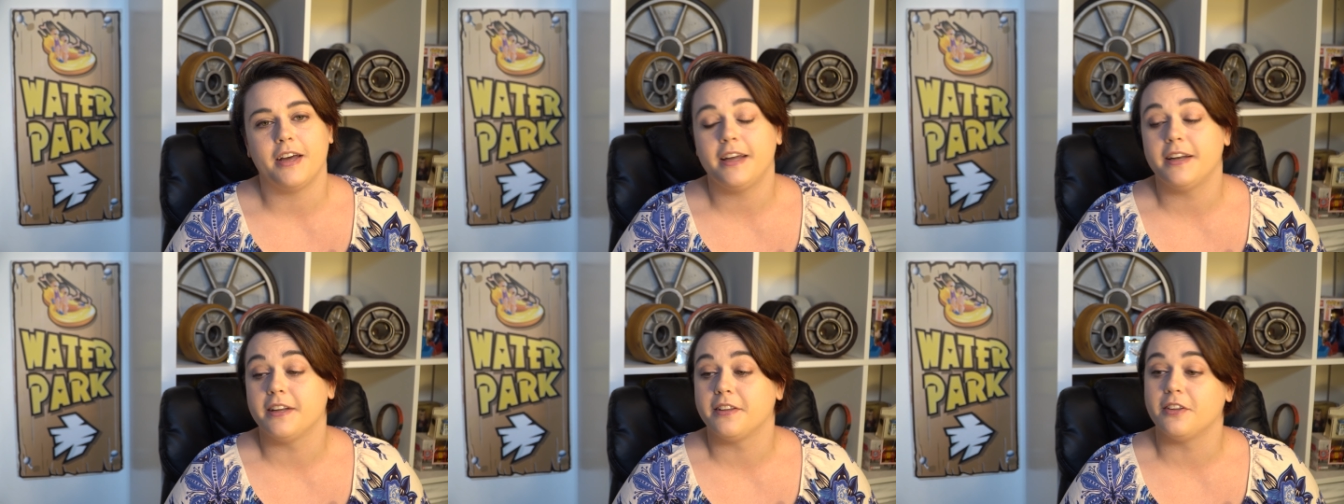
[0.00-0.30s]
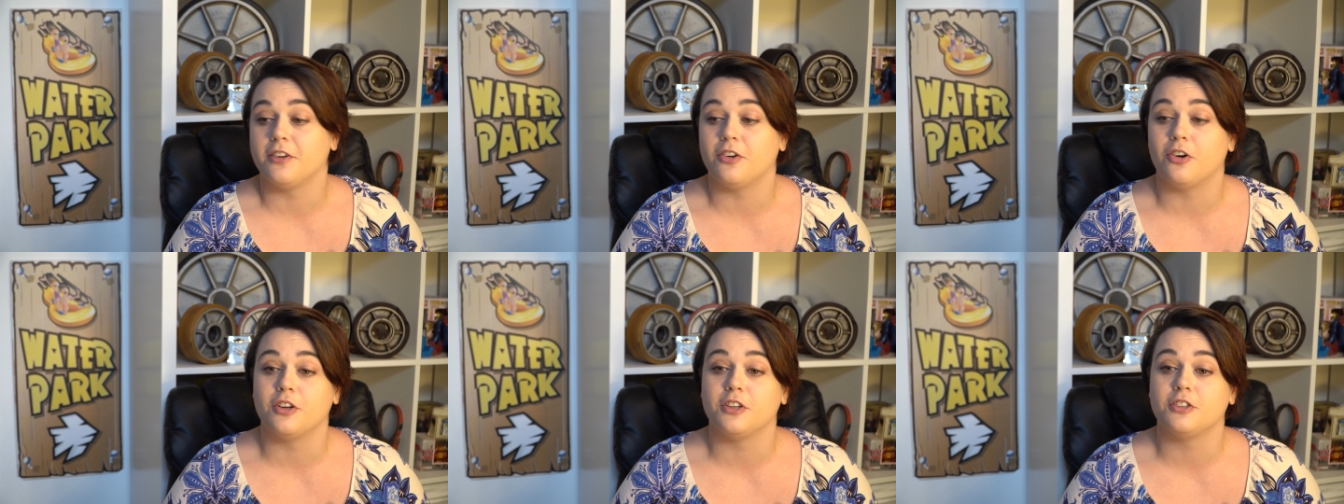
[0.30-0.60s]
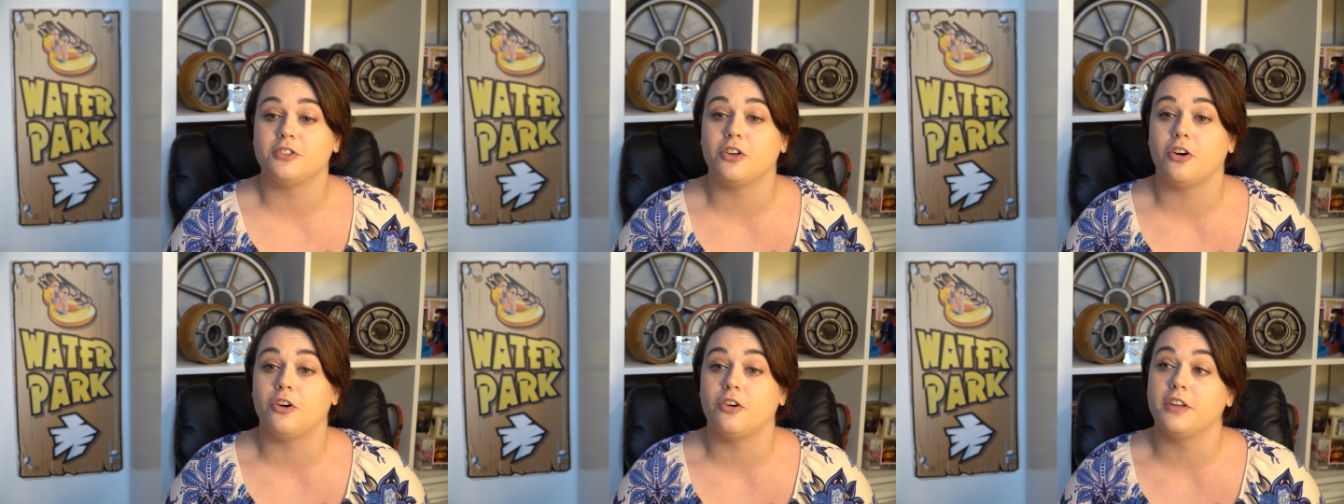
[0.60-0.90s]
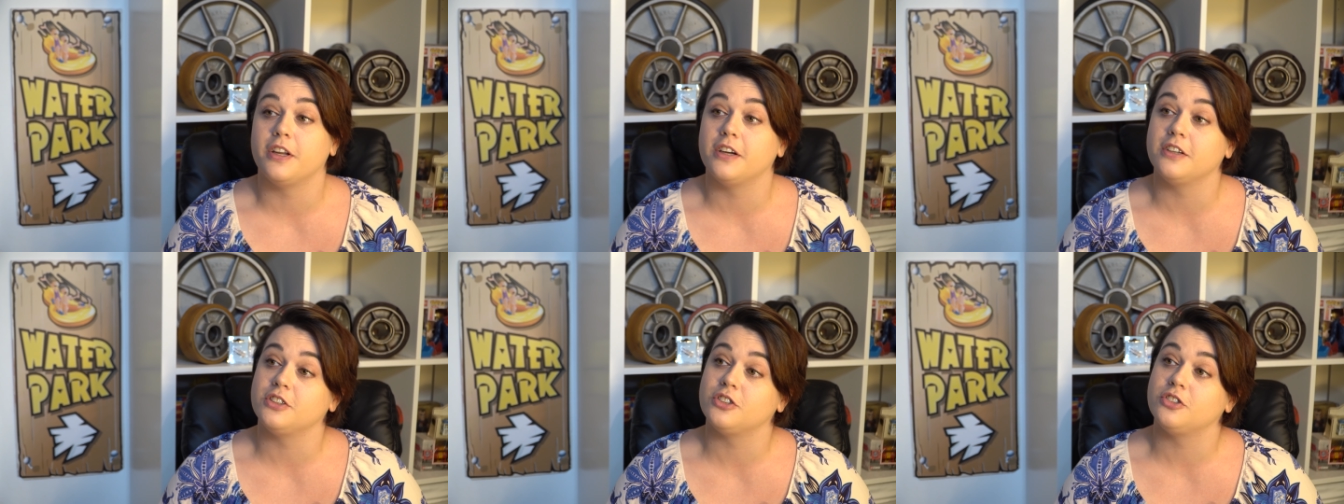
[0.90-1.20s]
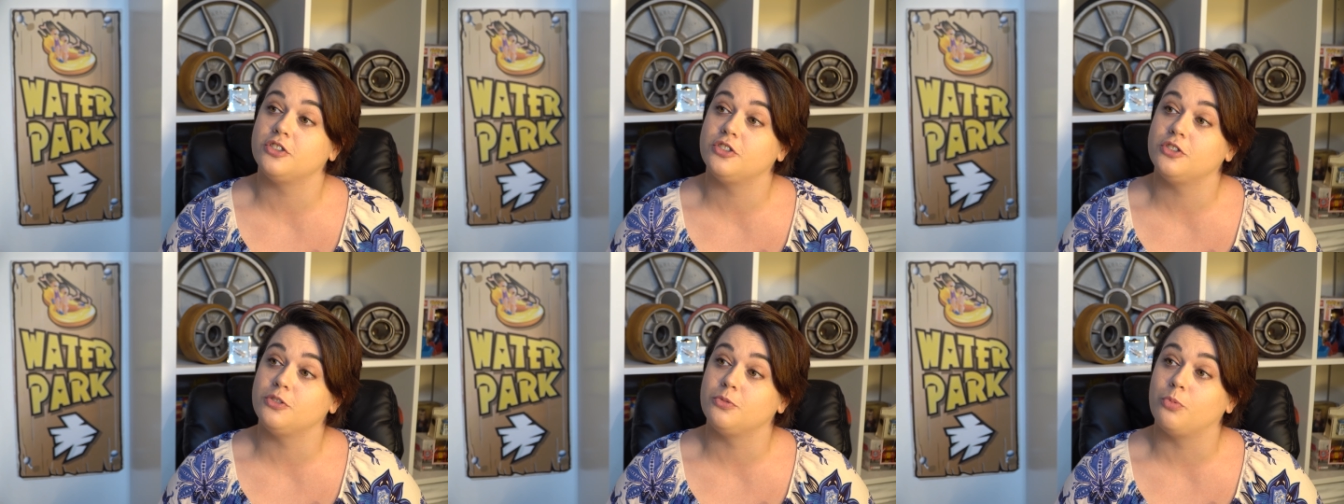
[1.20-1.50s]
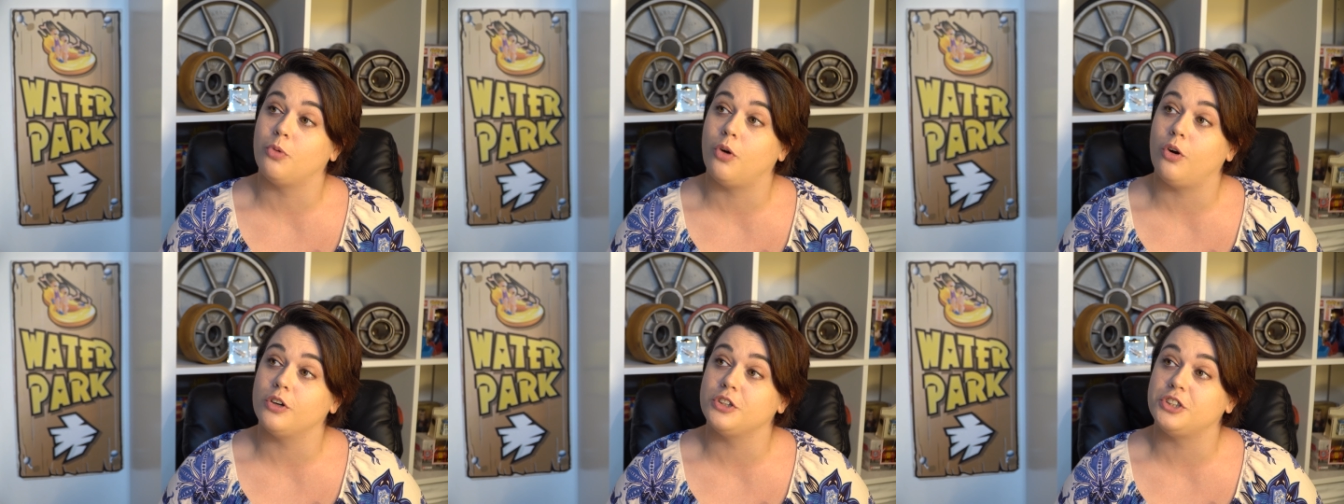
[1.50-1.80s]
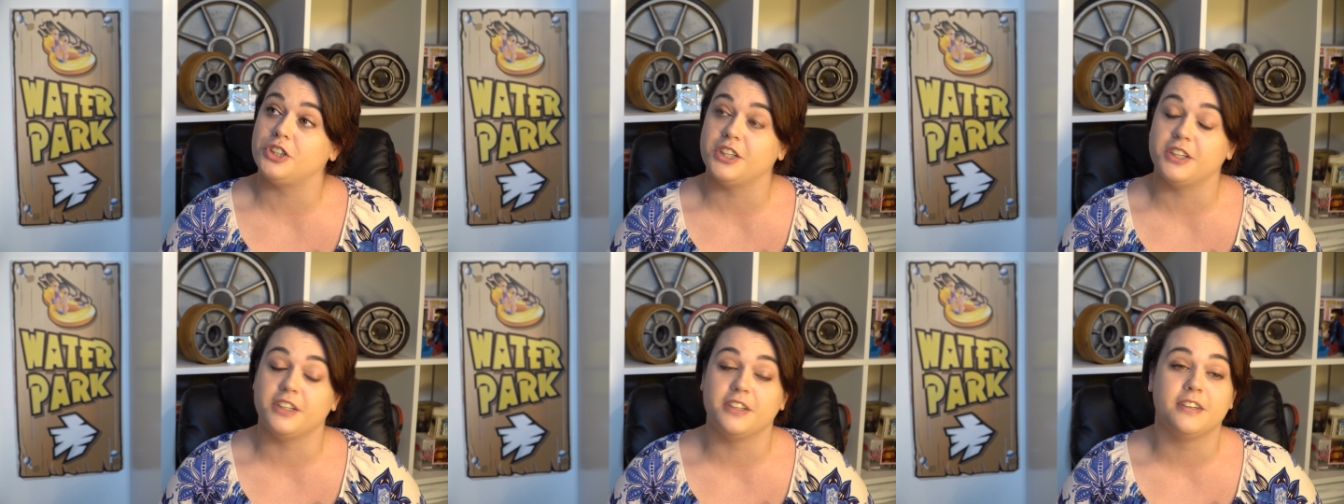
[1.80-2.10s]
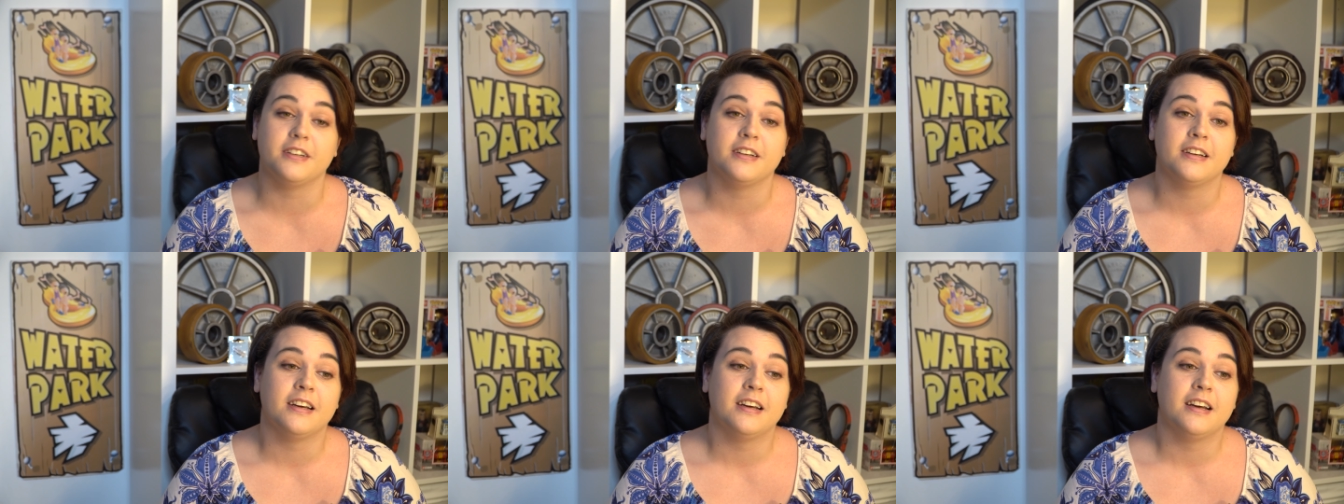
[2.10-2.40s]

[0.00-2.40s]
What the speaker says: anything on at all, and they just stood watching.